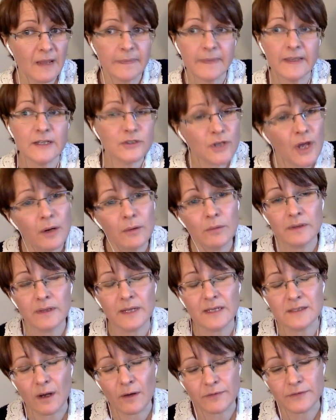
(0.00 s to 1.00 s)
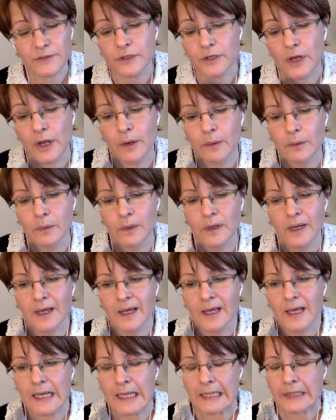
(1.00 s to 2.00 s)
there's often no
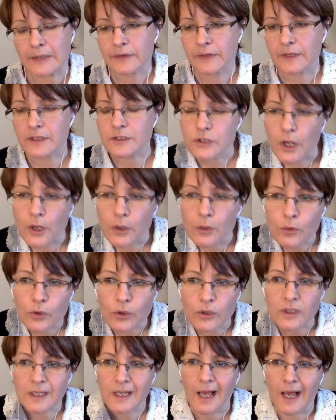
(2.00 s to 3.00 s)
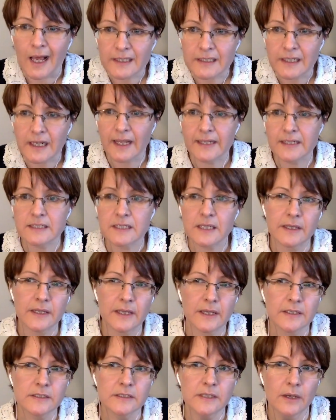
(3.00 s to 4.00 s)
good guidelines, and
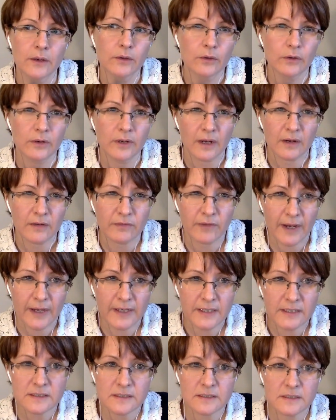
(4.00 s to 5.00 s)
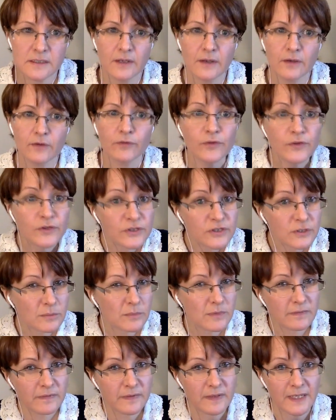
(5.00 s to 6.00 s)
there's no good advice for some
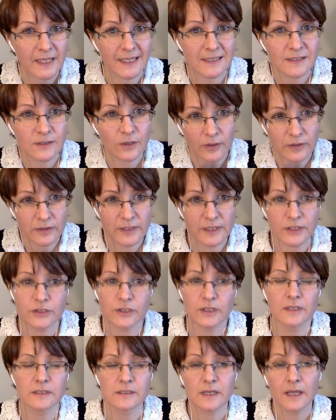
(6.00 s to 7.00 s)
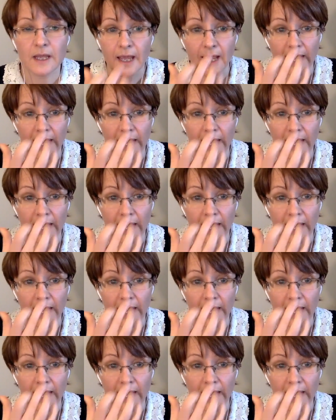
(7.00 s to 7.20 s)
of these conditions.